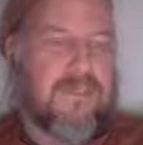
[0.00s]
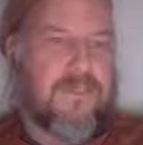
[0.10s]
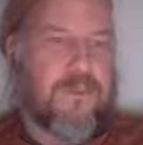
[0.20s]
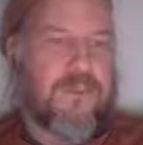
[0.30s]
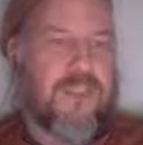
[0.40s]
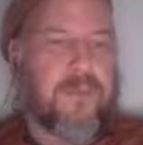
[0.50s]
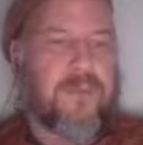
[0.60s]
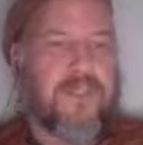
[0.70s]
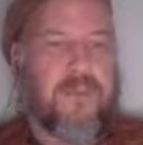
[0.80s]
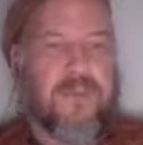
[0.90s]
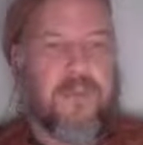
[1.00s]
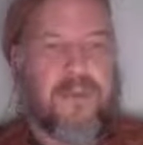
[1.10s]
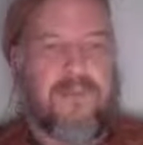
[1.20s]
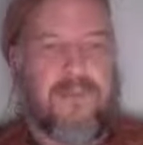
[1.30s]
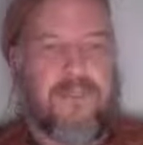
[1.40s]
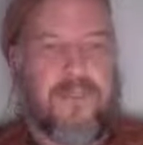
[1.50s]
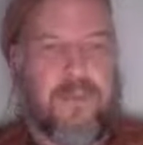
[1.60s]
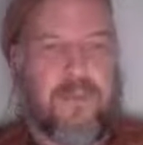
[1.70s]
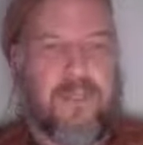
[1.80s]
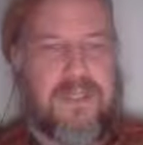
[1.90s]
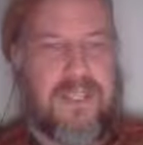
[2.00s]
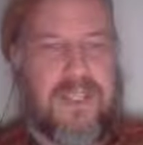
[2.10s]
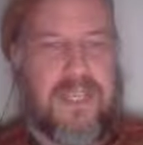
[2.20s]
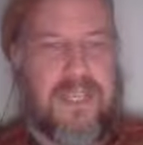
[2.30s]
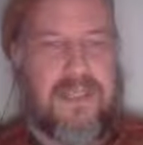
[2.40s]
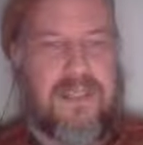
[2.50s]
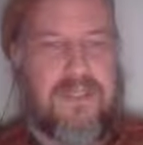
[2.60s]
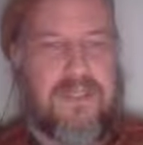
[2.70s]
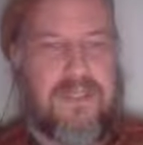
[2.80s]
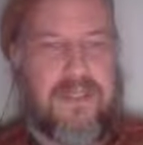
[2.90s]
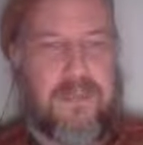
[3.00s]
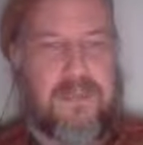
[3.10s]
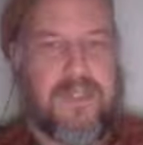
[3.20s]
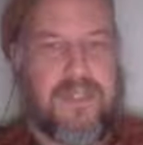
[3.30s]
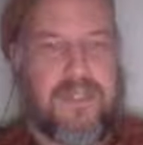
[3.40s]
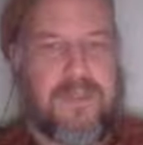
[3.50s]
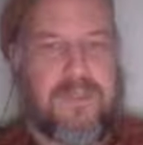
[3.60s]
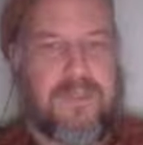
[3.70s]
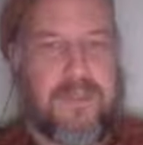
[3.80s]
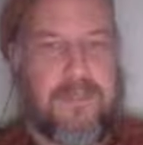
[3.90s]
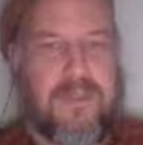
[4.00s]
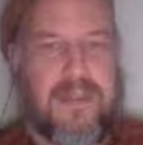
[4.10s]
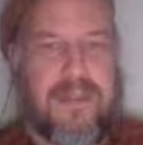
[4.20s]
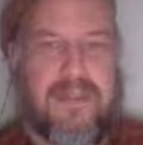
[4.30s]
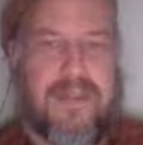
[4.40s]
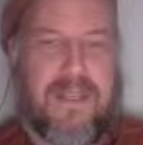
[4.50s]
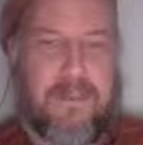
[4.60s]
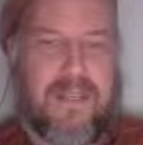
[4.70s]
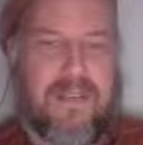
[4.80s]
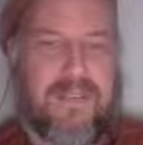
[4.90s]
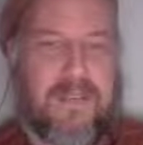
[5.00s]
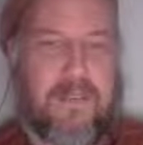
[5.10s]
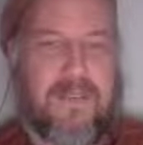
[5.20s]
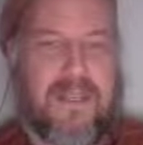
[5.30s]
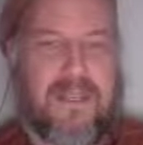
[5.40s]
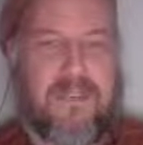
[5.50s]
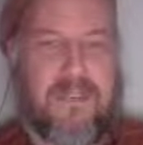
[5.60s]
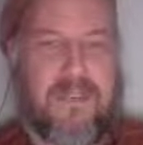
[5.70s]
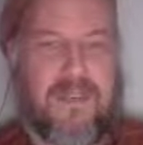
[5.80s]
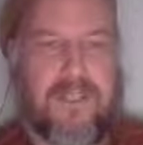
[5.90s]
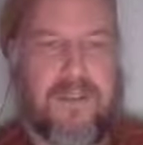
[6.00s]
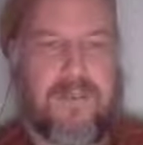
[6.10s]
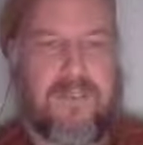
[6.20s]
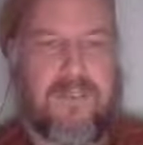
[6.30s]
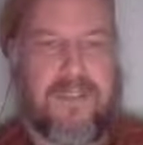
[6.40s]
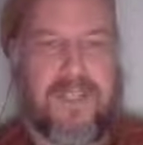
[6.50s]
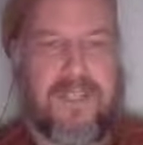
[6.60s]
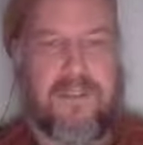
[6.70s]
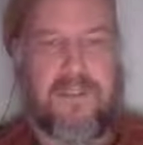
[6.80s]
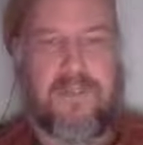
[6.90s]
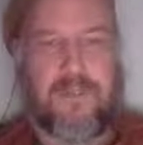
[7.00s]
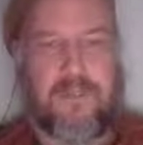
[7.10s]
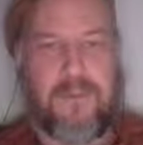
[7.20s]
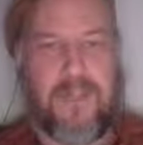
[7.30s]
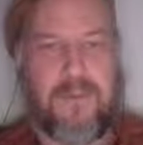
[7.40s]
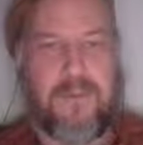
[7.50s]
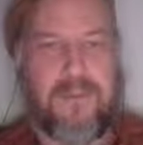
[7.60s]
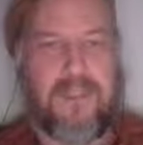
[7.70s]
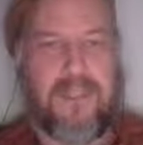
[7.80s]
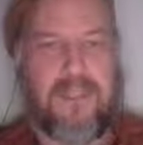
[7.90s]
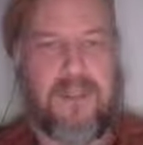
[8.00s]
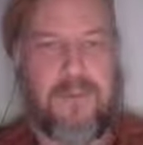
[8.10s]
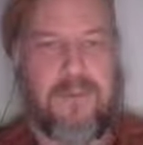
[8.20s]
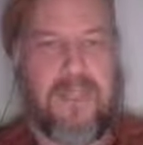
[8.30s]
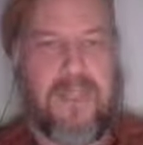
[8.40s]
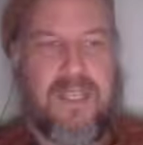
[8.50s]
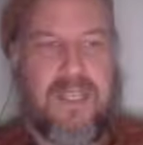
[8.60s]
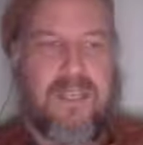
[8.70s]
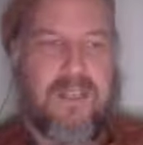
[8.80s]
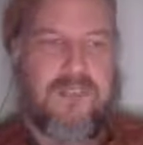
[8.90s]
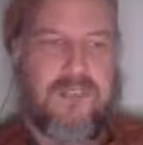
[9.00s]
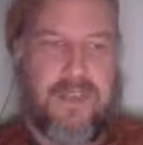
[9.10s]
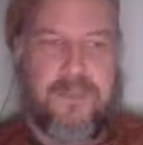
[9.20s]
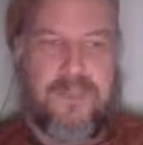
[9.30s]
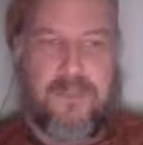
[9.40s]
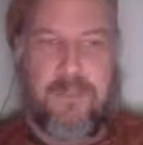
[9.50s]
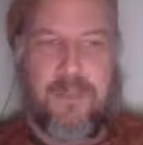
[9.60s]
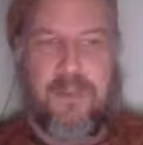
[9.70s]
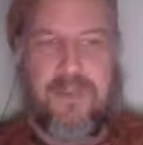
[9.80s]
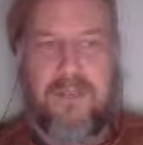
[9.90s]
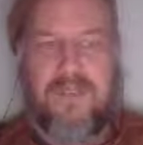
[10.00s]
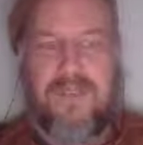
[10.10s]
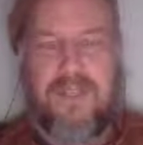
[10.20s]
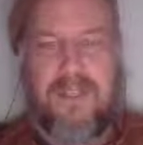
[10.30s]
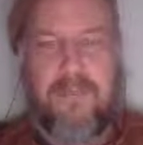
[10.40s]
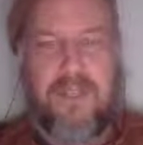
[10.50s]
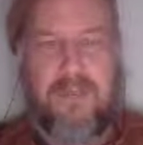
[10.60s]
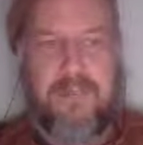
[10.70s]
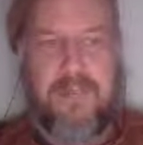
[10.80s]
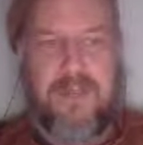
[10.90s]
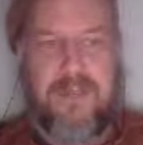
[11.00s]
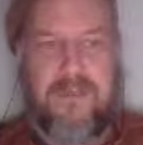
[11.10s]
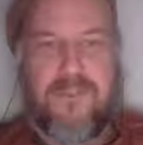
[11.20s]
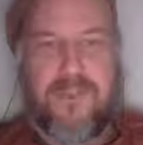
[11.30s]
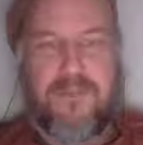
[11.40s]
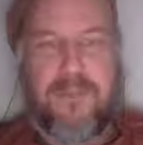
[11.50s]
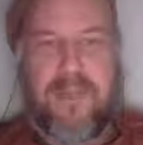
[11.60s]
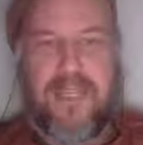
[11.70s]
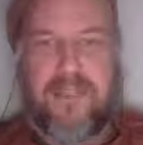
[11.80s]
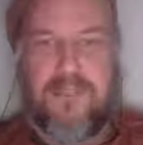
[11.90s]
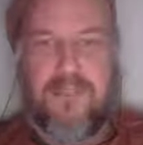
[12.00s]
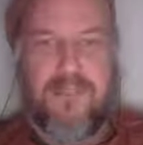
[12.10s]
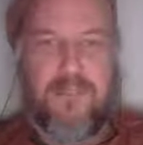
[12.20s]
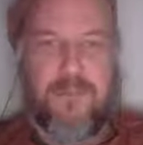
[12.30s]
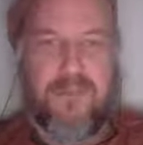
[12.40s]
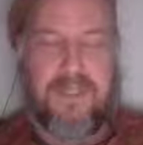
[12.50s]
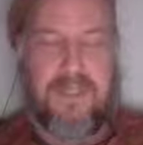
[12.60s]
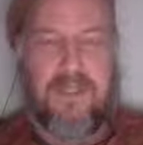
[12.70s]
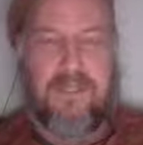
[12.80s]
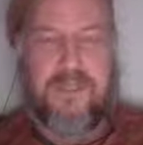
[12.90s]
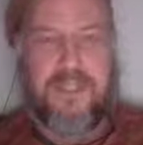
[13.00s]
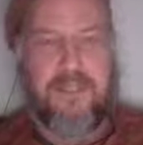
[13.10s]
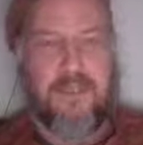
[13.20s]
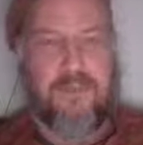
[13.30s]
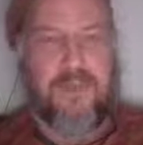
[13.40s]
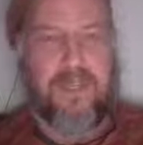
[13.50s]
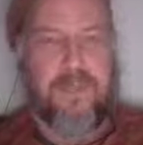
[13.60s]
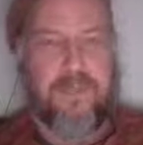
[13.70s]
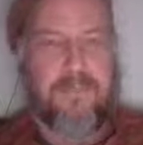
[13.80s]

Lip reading: Chomsky wrote the preface to the book, and the book is apparently sympathetic to the arguments of innate and universal grammar that come. Chomsky's program today might be generally packaged as what they call generative grammar,